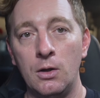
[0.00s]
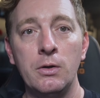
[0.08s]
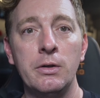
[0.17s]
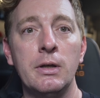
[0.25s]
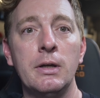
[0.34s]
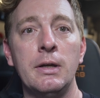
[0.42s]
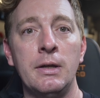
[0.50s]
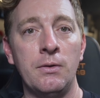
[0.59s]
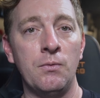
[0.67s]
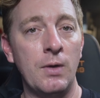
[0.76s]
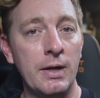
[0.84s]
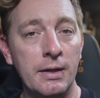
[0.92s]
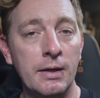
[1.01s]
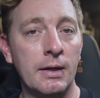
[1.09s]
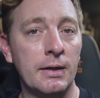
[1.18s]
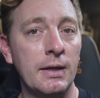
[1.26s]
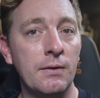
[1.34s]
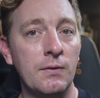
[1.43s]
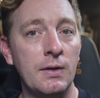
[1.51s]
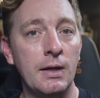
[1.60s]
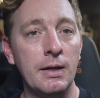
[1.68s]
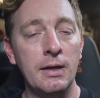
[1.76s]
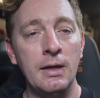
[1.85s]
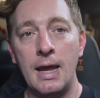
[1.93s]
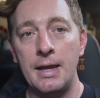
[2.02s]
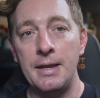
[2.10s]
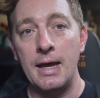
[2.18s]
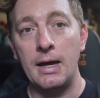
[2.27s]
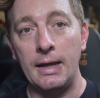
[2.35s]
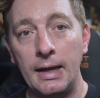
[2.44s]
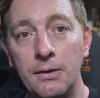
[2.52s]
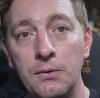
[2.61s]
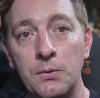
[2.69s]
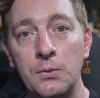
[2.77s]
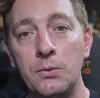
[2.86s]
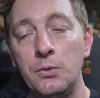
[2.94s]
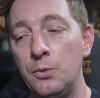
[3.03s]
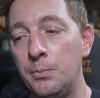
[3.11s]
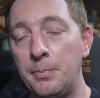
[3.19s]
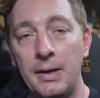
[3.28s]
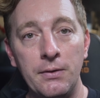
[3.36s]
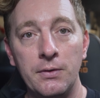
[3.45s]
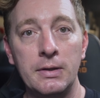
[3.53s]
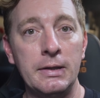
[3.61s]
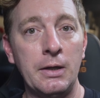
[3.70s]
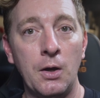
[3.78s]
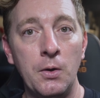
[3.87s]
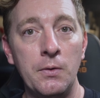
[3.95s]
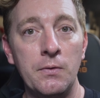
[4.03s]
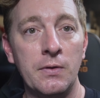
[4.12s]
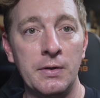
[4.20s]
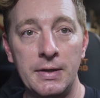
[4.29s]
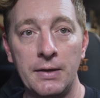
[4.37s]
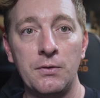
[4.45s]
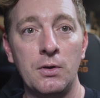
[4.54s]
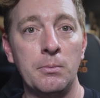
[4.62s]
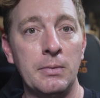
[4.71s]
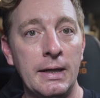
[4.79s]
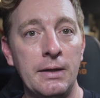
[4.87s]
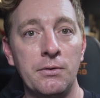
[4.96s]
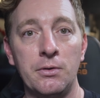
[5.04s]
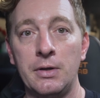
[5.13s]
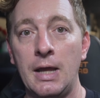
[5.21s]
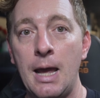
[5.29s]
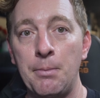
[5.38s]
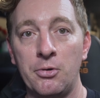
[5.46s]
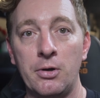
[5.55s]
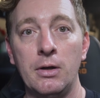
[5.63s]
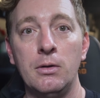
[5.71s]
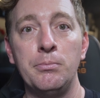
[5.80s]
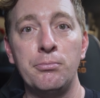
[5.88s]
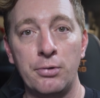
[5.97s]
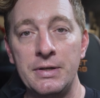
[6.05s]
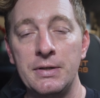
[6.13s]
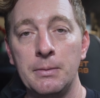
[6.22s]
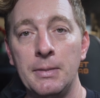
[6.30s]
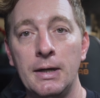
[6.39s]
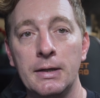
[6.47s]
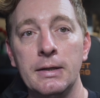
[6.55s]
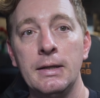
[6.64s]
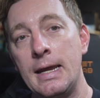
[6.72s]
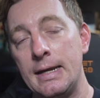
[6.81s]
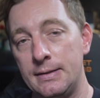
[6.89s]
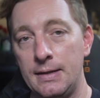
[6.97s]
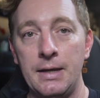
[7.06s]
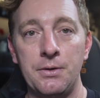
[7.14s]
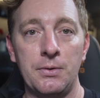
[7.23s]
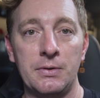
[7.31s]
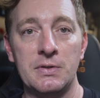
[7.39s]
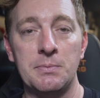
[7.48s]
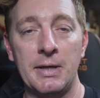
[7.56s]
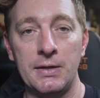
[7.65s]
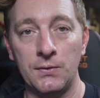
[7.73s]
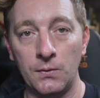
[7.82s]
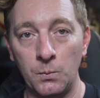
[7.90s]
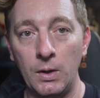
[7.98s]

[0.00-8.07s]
Longer is running a Kickstarter, and now xTool, who basically owns the desktop laser and apparel printing market, is entering the space as